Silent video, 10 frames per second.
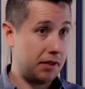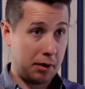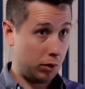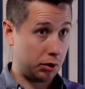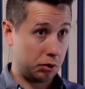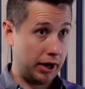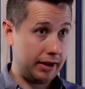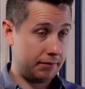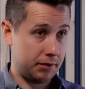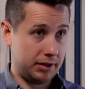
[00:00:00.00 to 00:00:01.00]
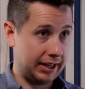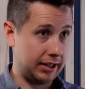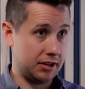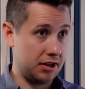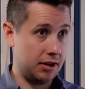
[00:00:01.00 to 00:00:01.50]
work great for like a
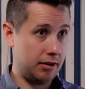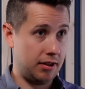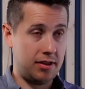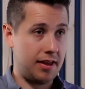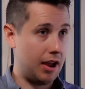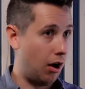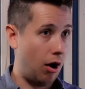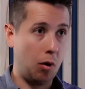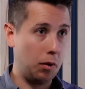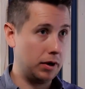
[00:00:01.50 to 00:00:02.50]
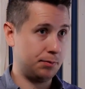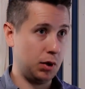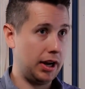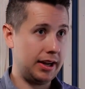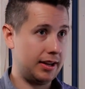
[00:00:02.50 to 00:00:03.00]
year, and then they always
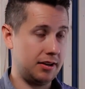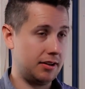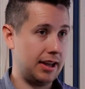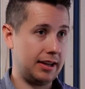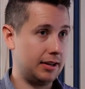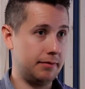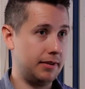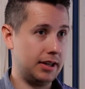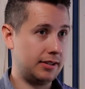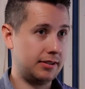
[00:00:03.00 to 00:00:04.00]
break, and you can't get them fixed.